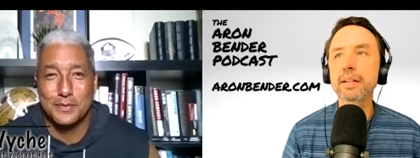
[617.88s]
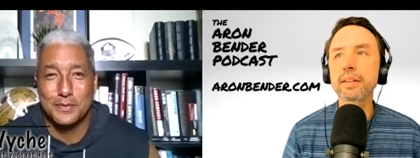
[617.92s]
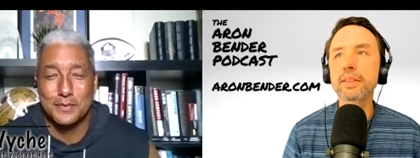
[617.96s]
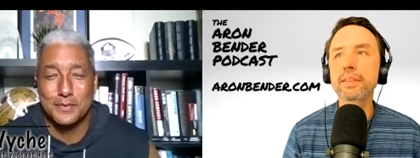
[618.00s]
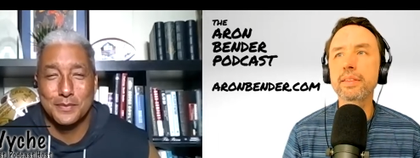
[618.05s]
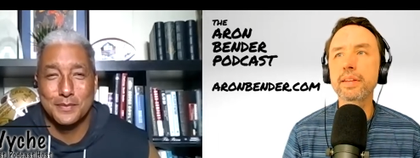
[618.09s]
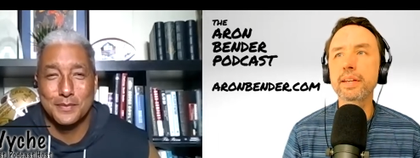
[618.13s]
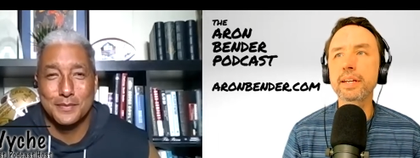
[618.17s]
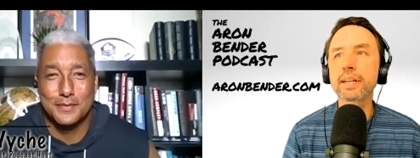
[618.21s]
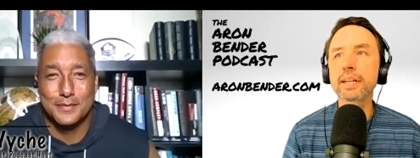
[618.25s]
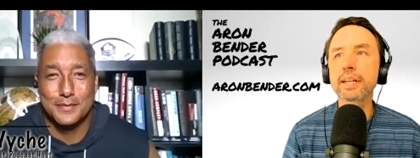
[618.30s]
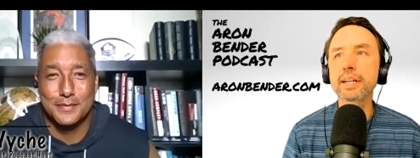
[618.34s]

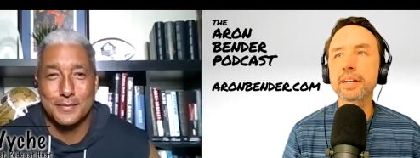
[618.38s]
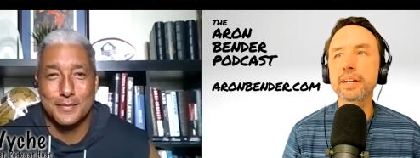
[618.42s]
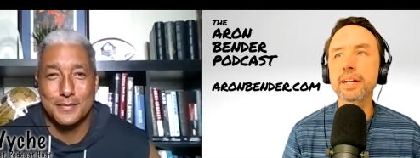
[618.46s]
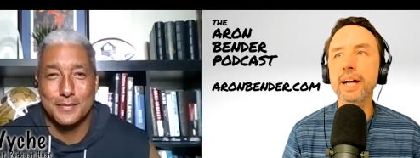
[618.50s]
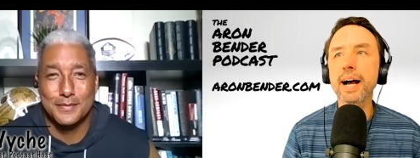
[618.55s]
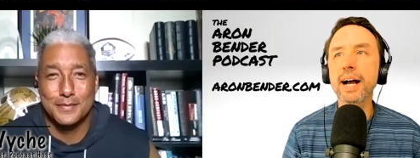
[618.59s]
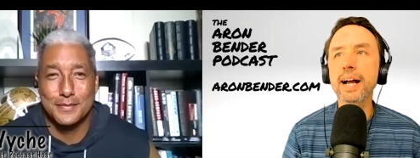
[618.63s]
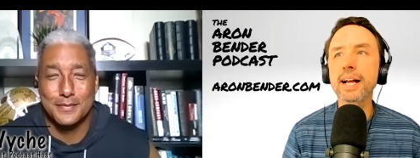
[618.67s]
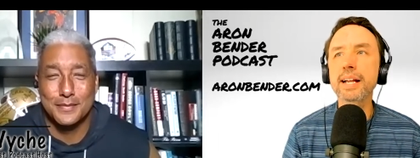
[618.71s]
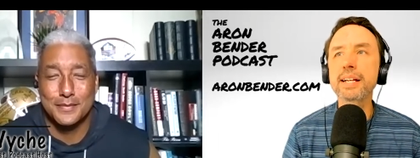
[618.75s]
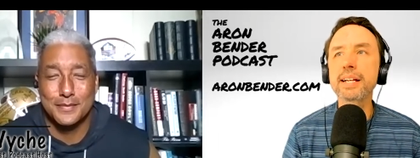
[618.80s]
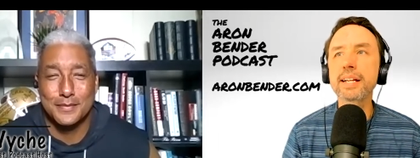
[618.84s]
Speaker 1: The
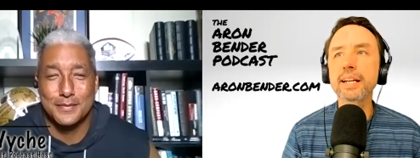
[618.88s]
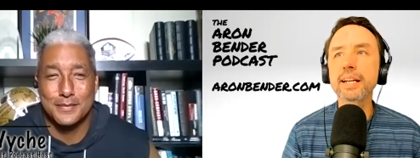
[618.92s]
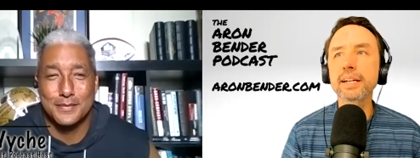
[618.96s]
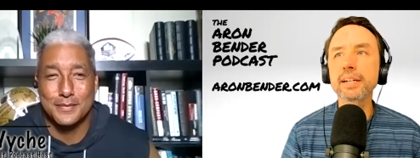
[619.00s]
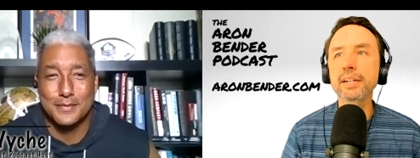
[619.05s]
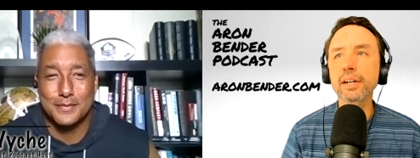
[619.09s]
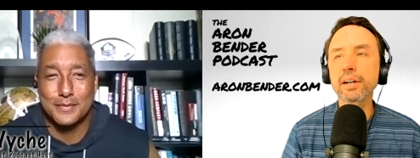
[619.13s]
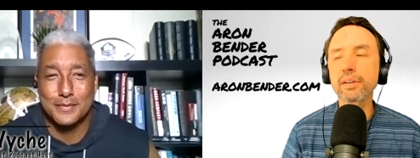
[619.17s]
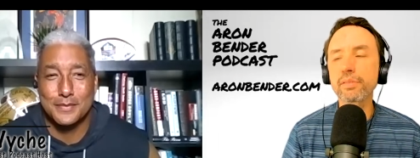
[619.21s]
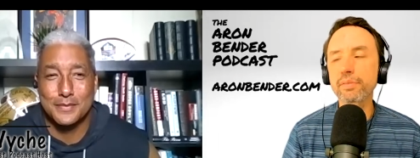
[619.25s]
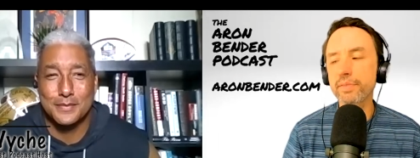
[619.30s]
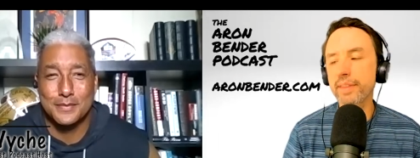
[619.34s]
idea
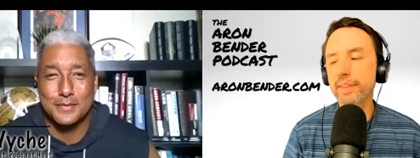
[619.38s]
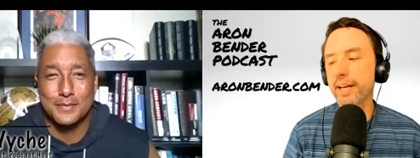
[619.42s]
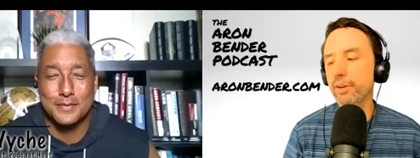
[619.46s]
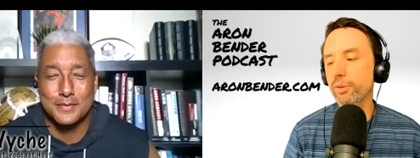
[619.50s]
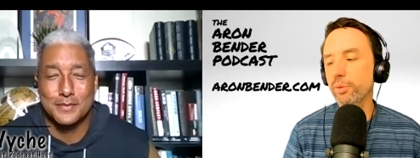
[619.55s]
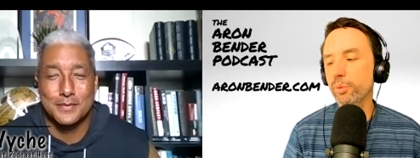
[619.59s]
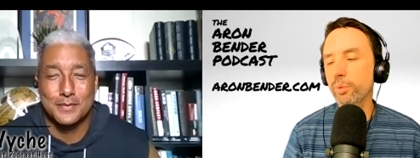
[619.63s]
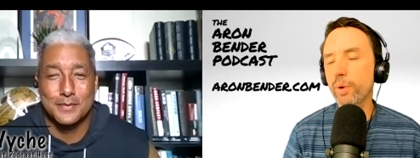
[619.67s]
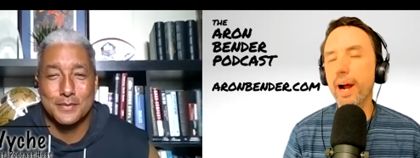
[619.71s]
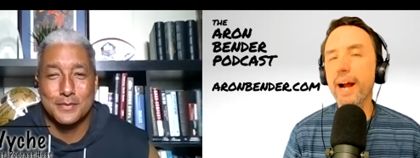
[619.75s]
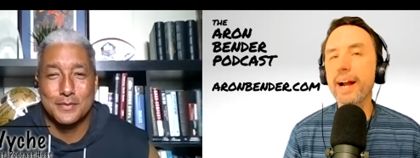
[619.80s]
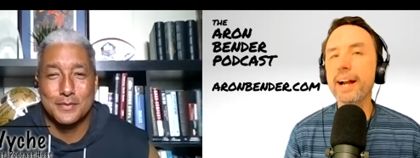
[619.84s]
of then
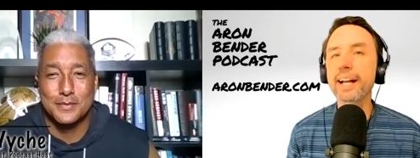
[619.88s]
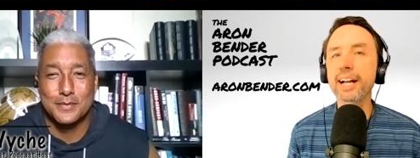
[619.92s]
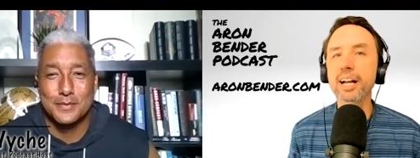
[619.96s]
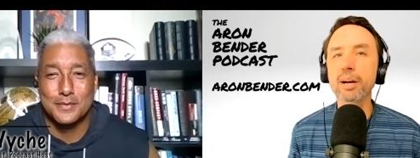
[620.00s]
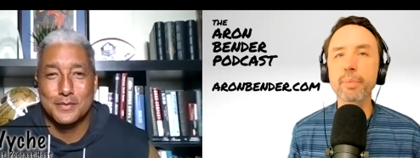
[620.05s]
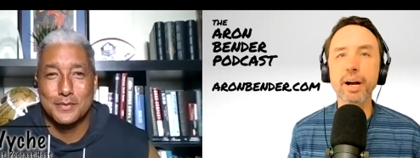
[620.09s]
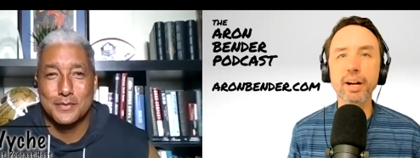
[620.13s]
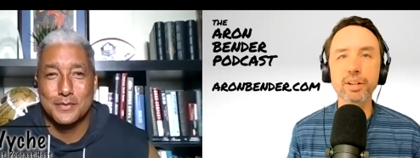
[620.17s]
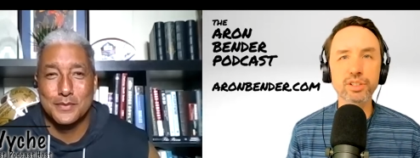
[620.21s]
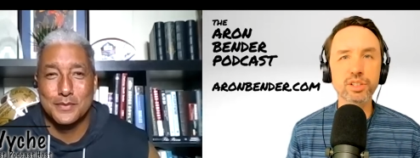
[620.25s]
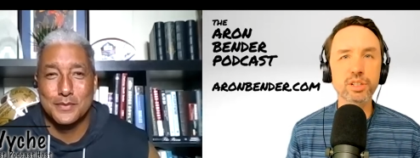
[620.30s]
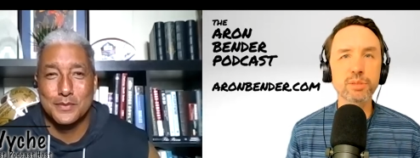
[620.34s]
writing
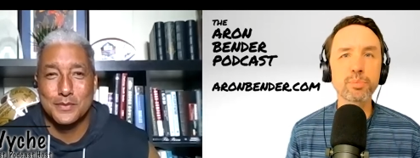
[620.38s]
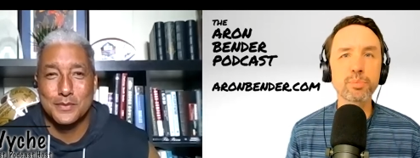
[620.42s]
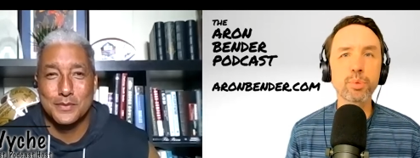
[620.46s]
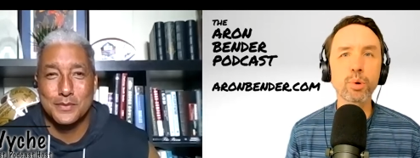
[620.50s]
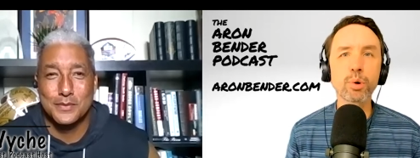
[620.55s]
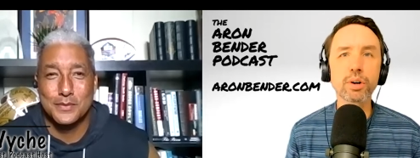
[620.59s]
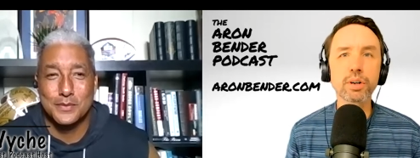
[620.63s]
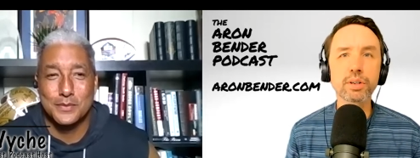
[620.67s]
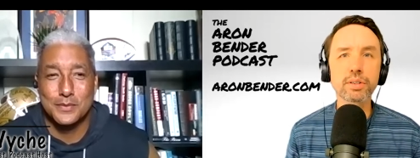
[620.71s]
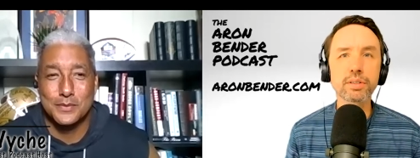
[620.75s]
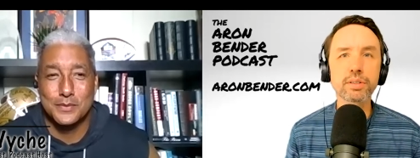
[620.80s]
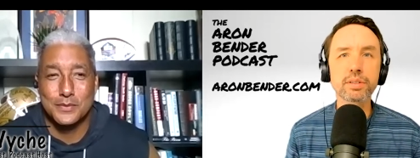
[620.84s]
about
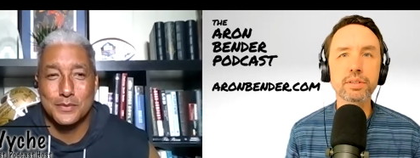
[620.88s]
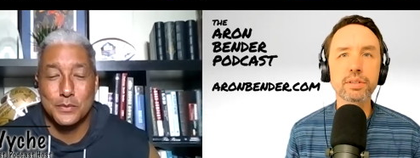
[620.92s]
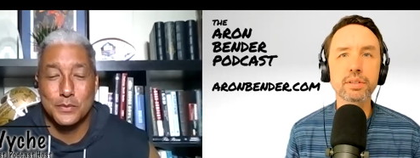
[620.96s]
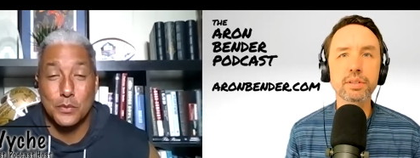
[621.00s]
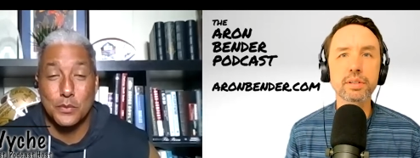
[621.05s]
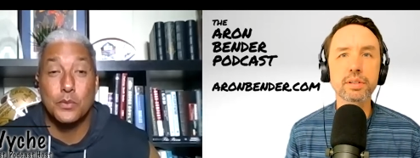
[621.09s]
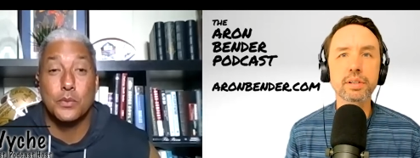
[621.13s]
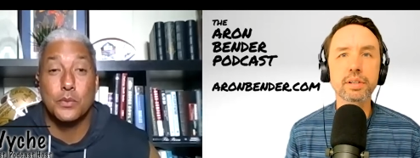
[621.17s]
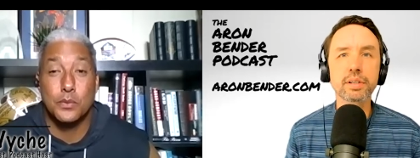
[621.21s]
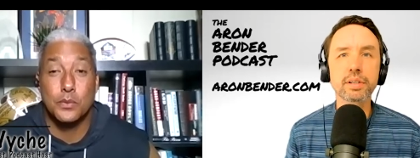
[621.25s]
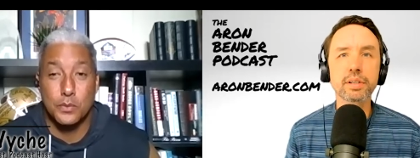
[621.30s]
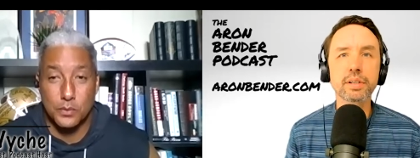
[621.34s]
sports,
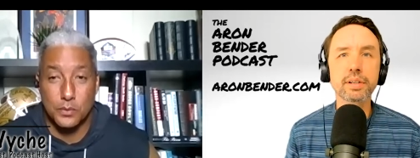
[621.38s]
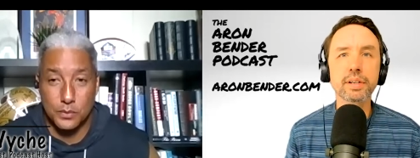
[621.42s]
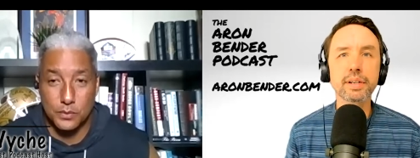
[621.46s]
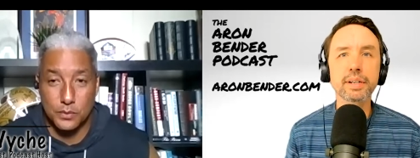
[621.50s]
mm-hmm.